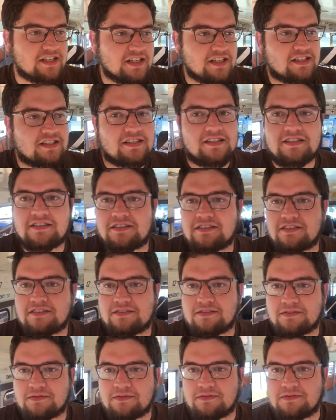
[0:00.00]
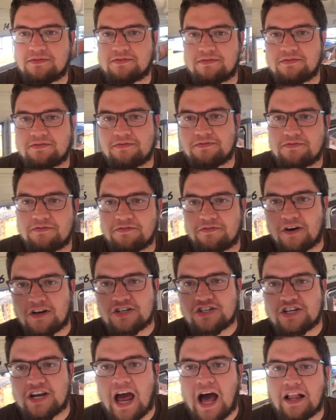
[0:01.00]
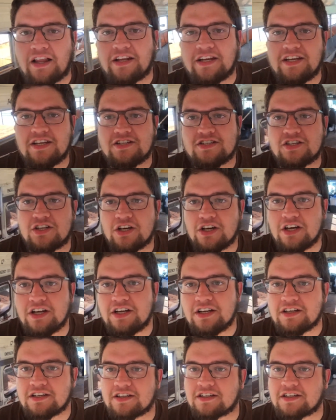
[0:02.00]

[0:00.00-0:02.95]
It's functionality is good.